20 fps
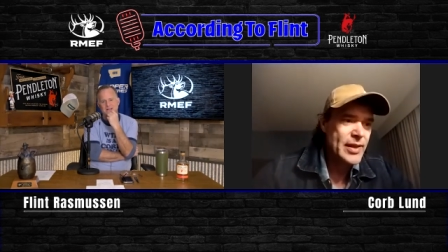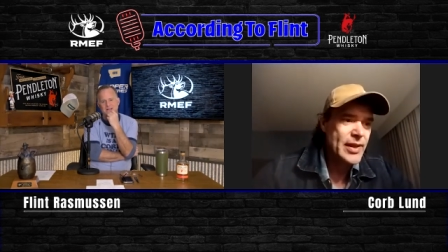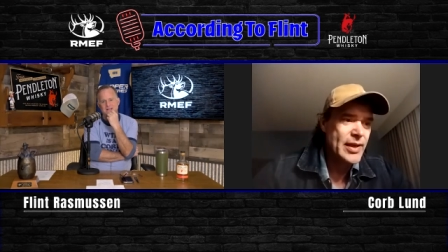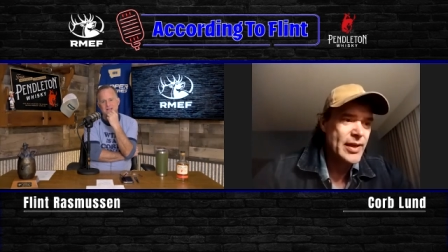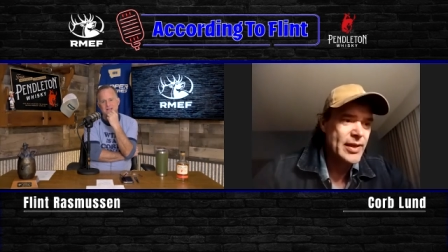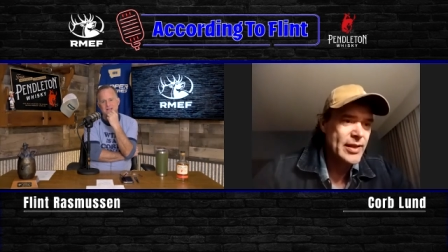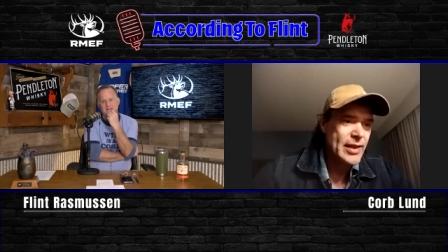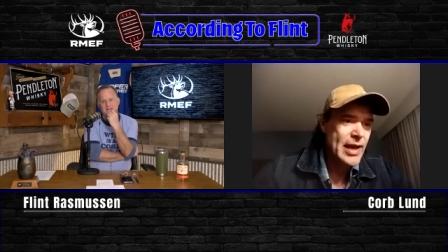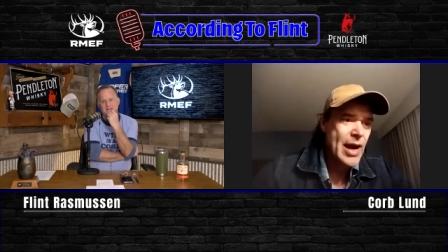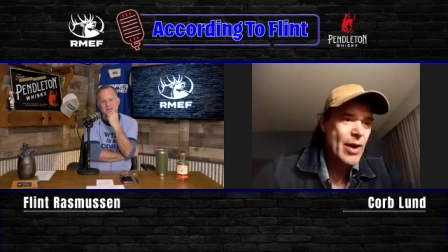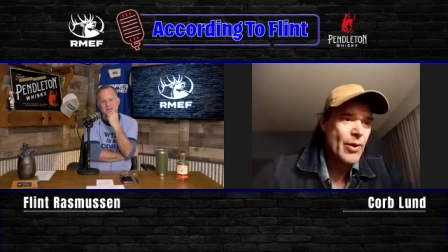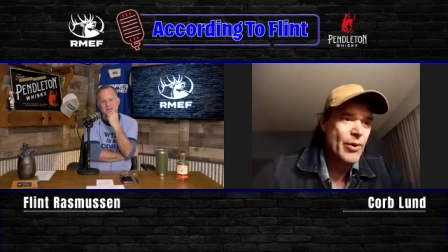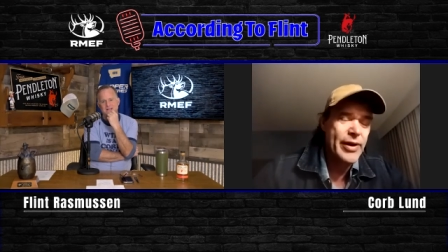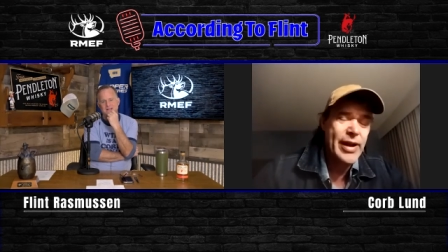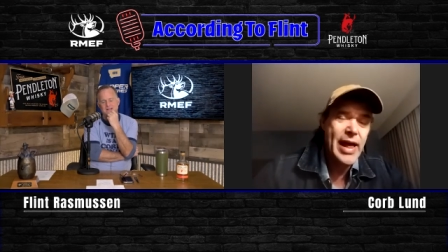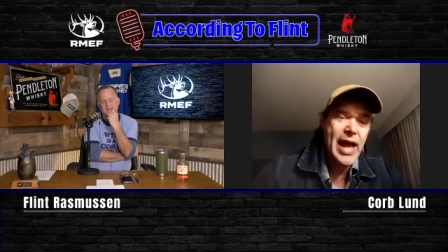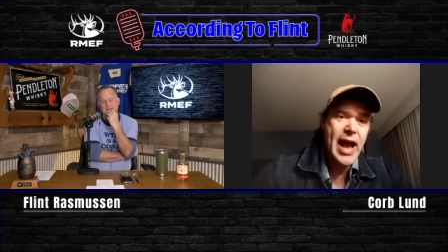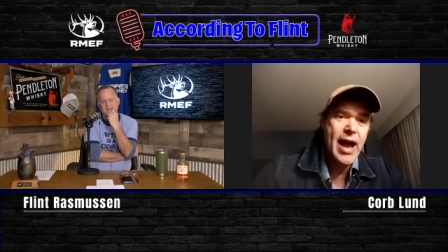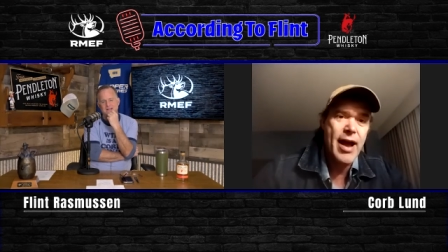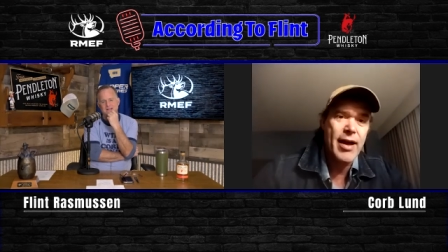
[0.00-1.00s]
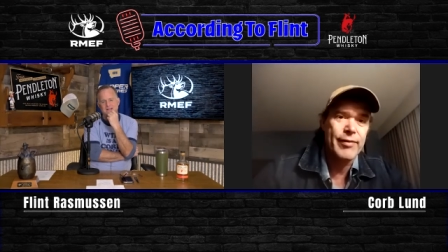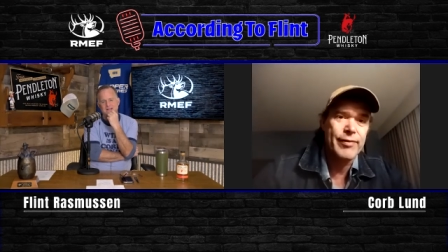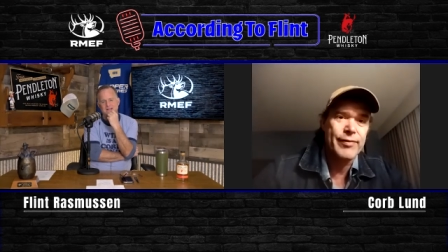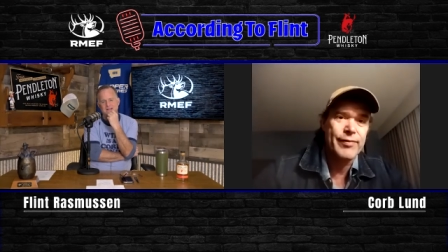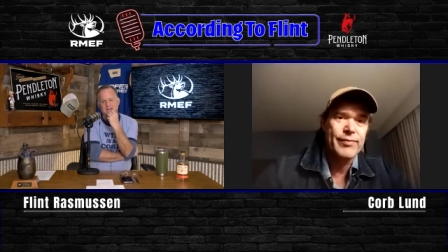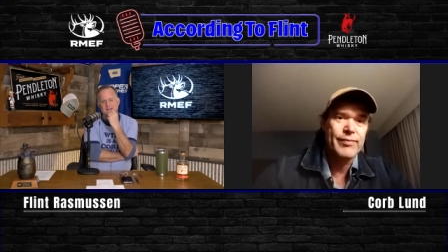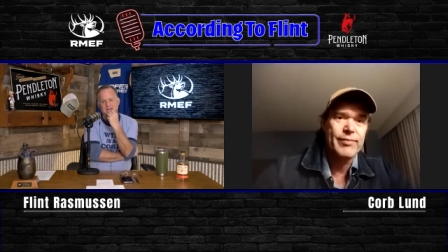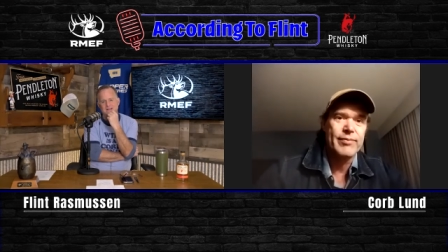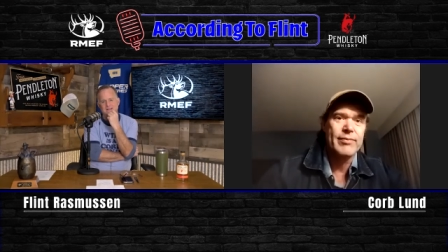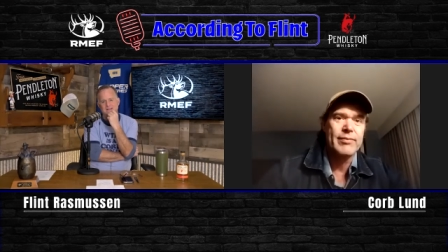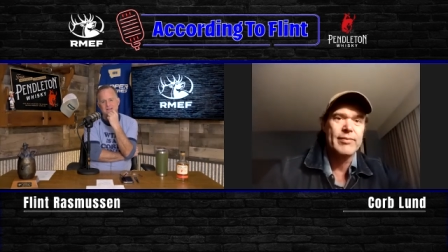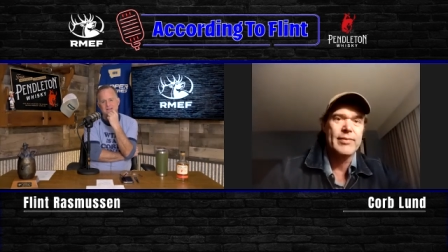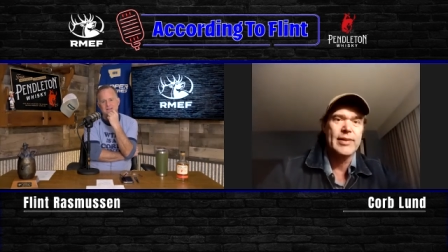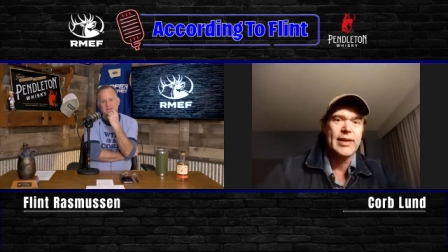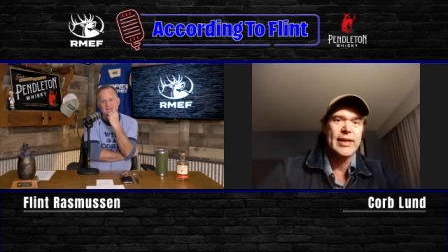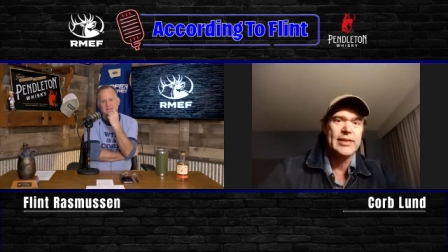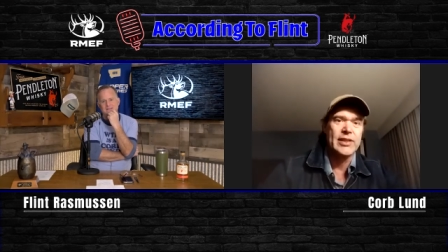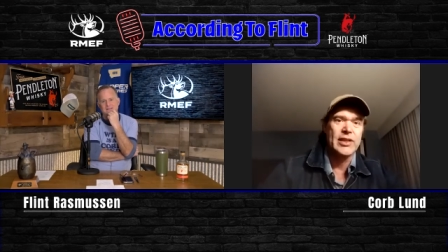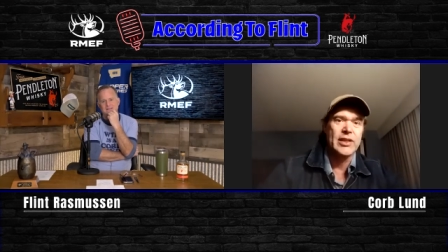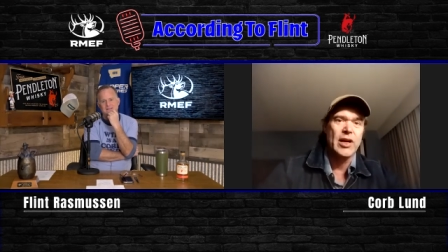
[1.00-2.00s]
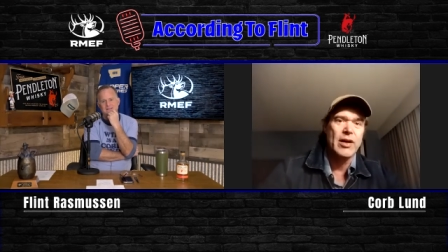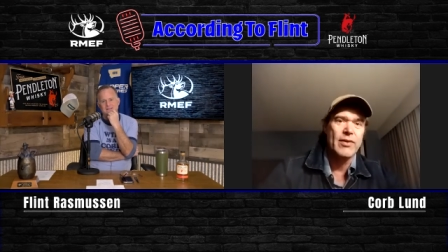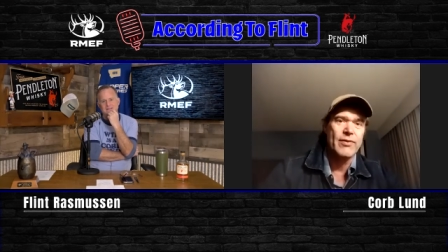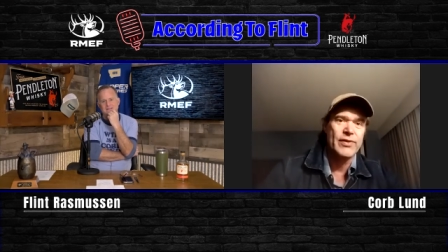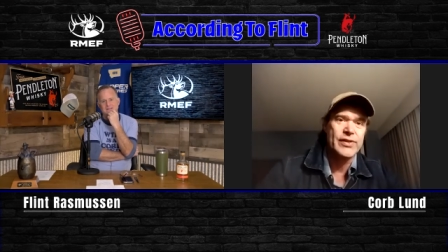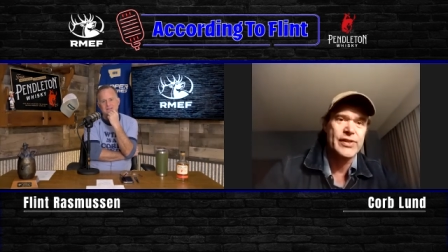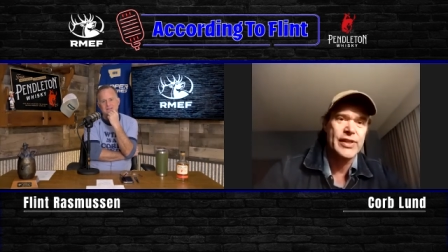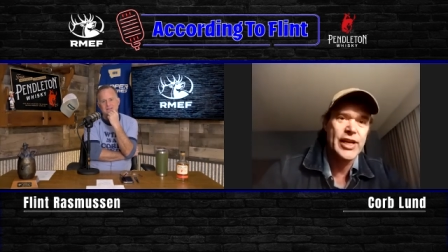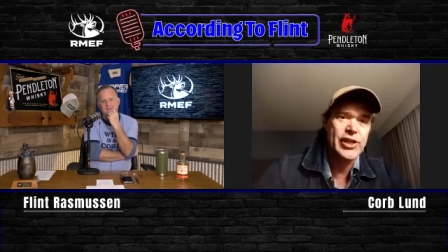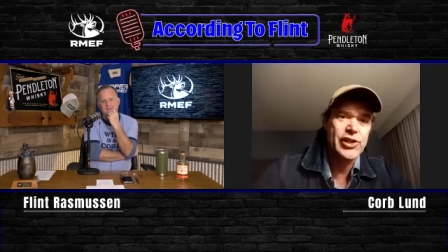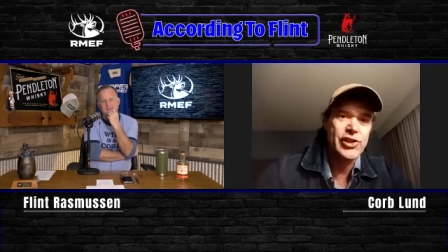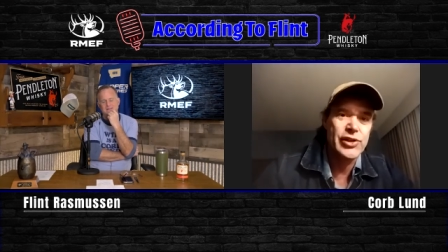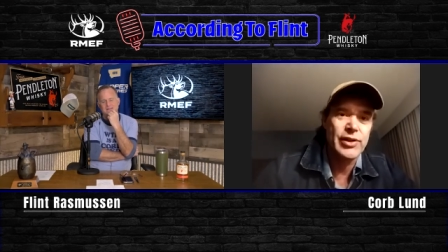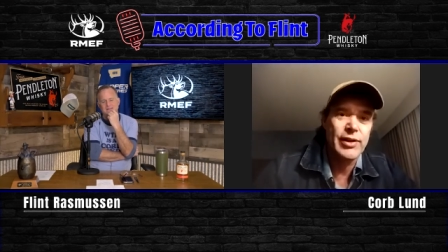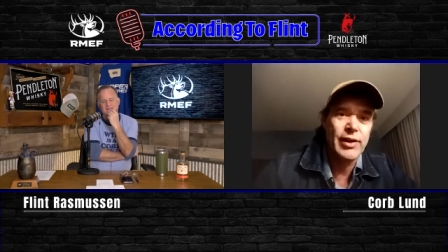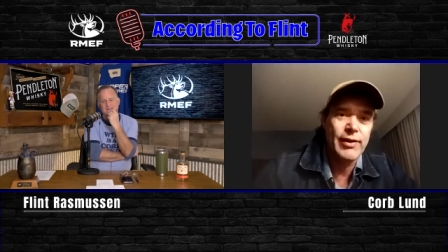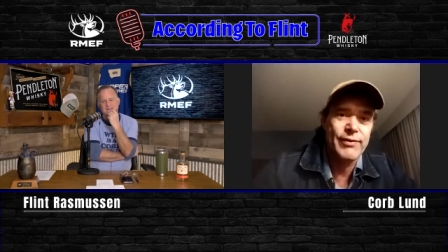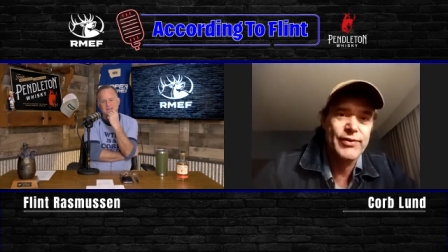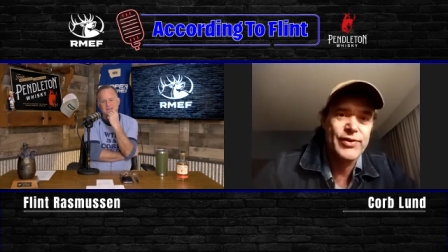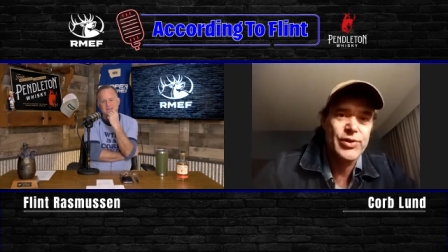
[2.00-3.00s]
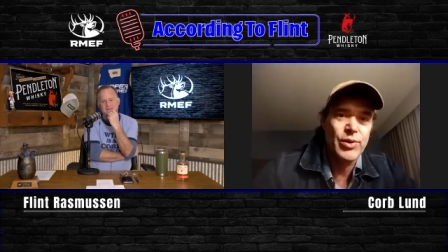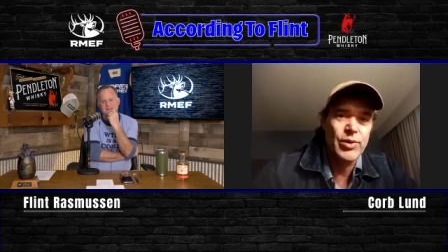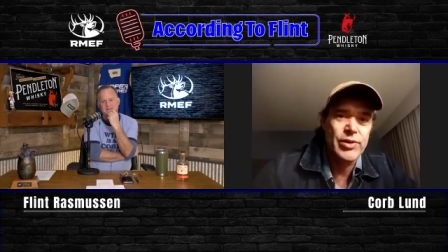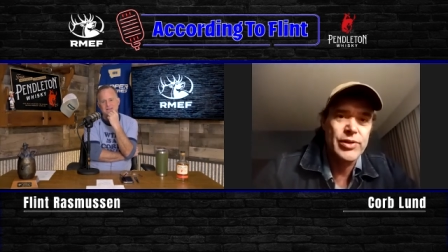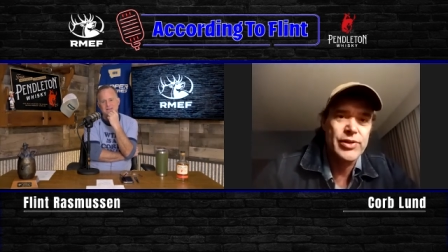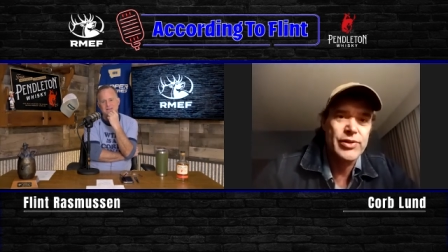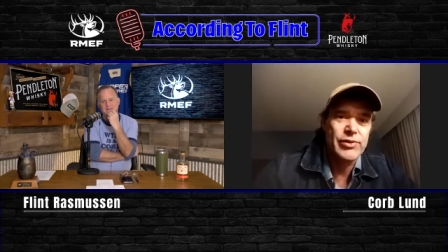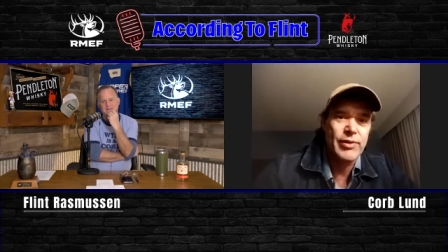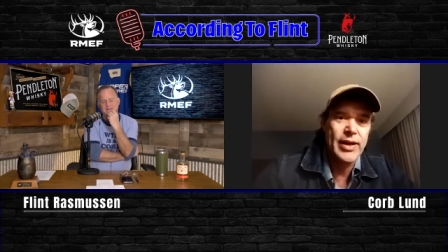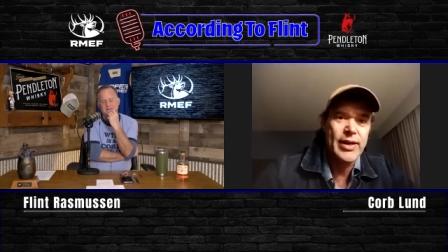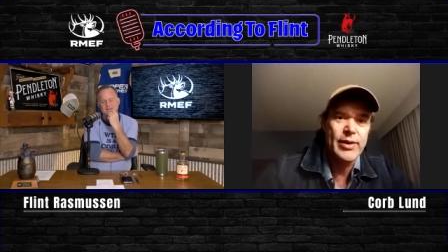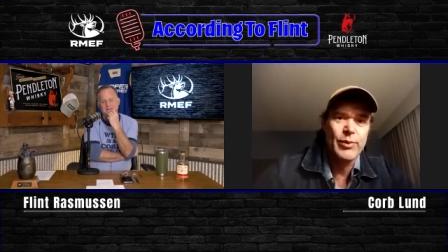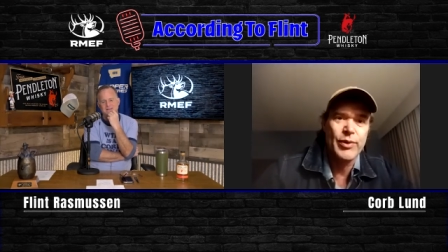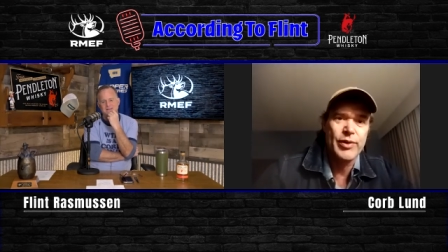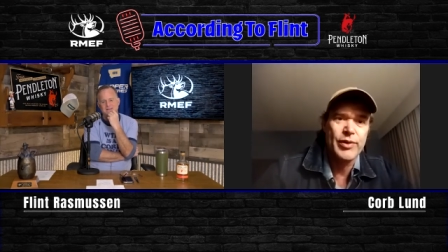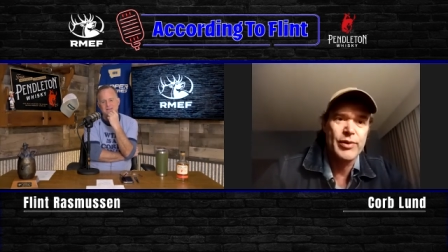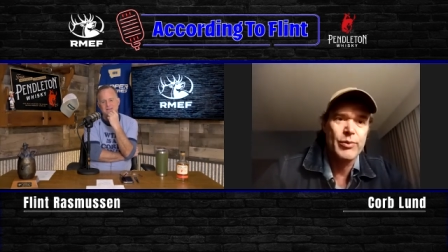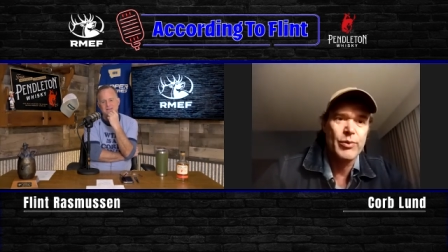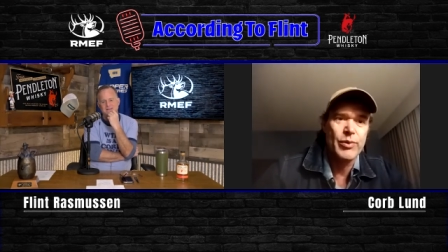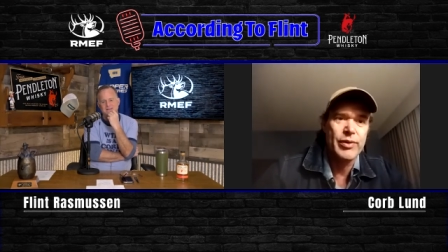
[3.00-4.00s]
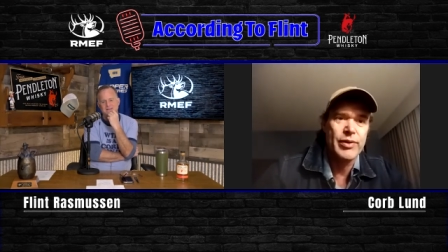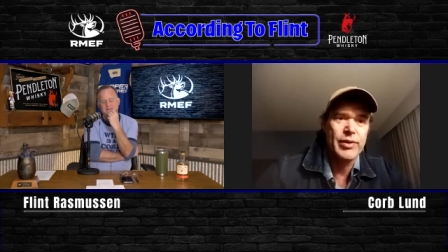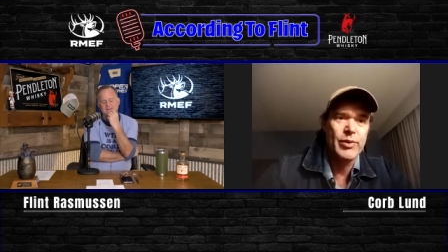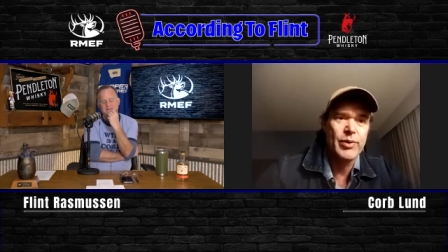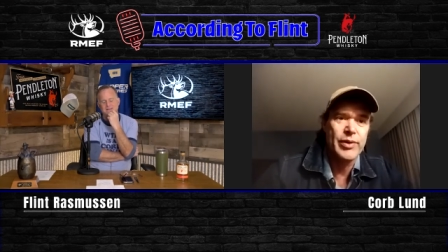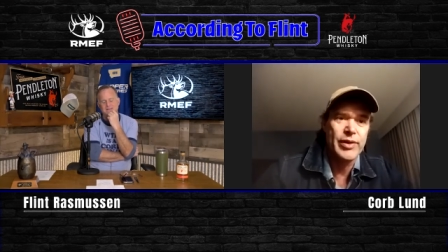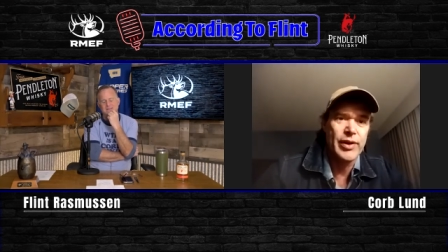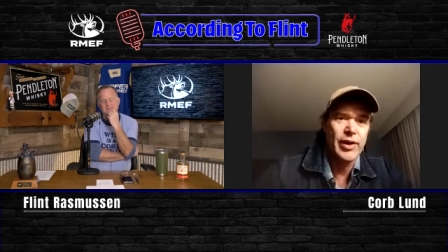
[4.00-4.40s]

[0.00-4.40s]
the hour and a half it's a conversation of sorts right with with mm-hmm.